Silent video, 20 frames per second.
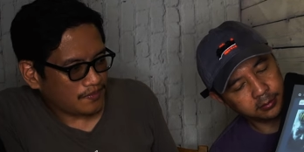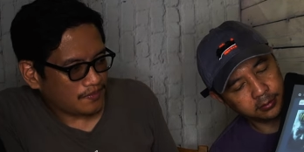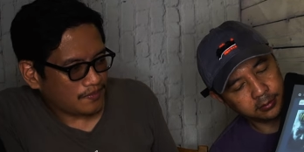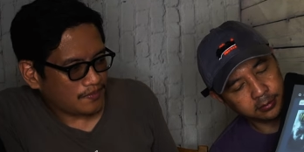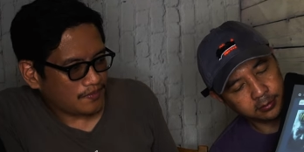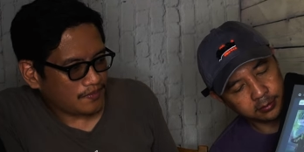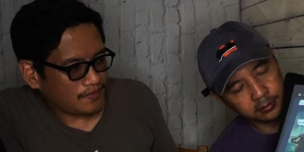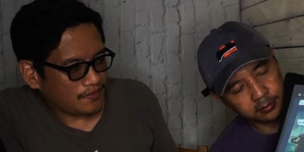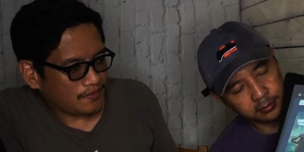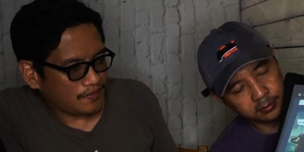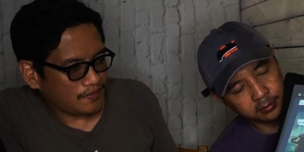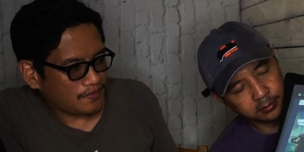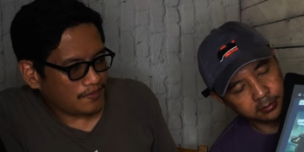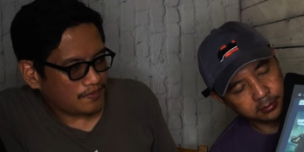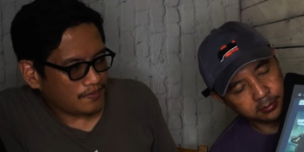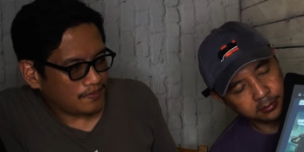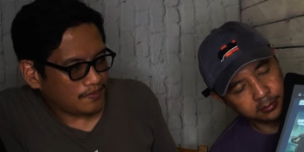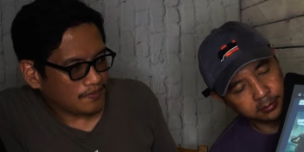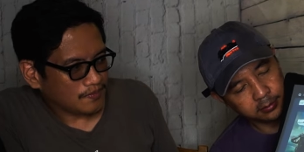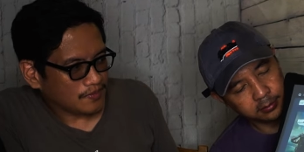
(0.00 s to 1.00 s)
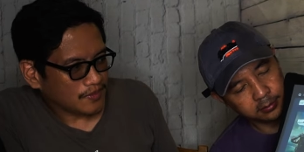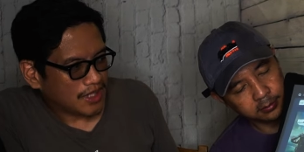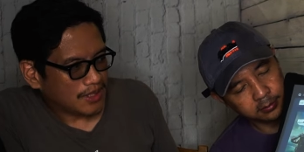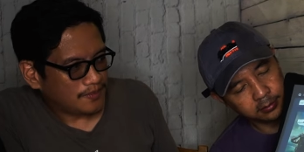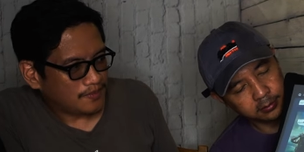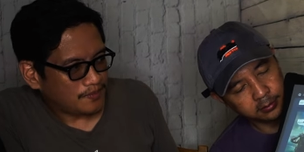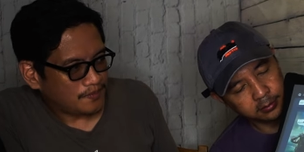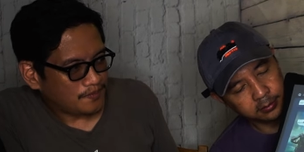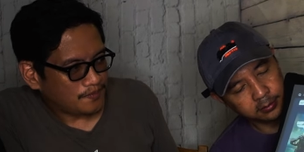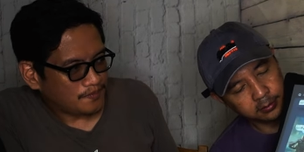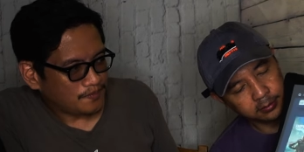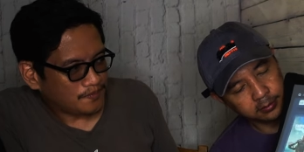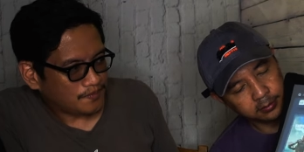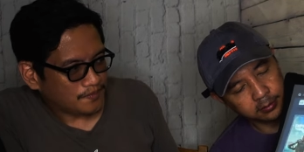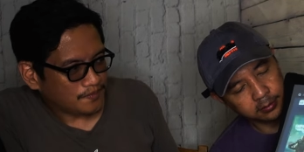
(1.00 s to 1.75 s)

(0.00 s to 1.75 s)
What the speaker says: Nothing is said.